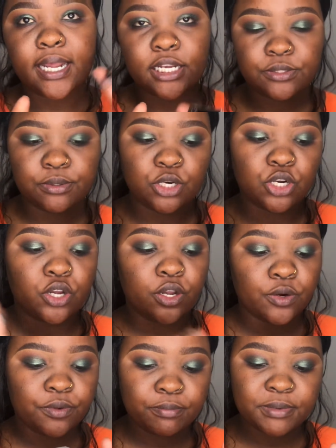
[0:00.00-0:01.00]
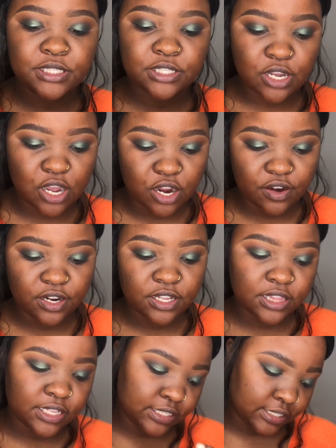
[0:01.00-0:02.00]
next we're gonna go in with
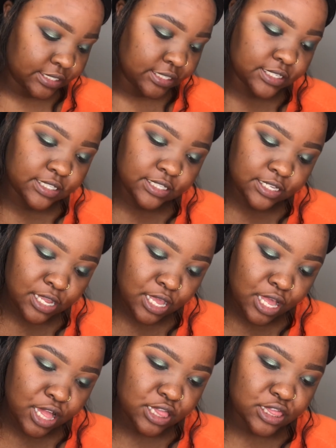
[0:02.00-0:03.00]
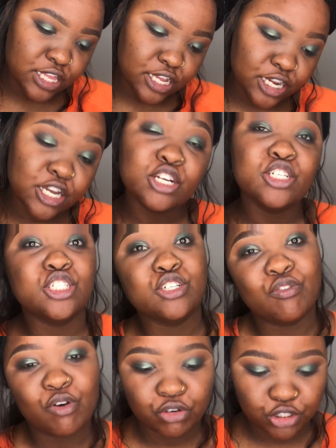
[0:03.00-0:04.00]
mascara. This is the
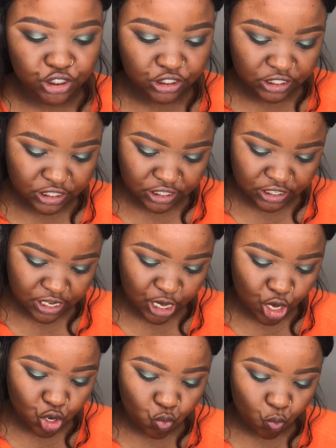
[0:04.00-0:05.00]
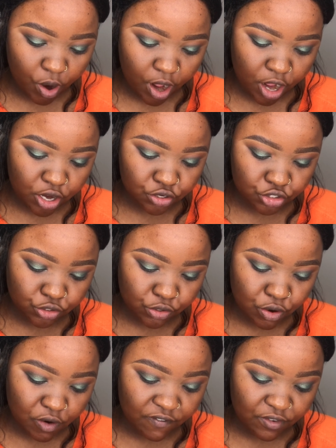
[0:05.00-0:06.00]
Givenchy Noir
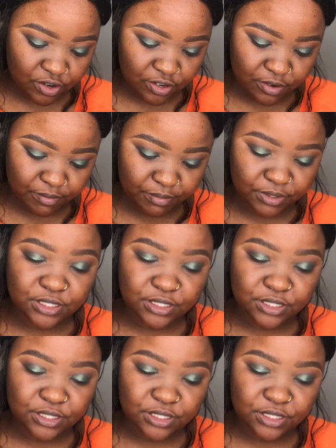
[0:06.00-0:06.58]
Couture Volume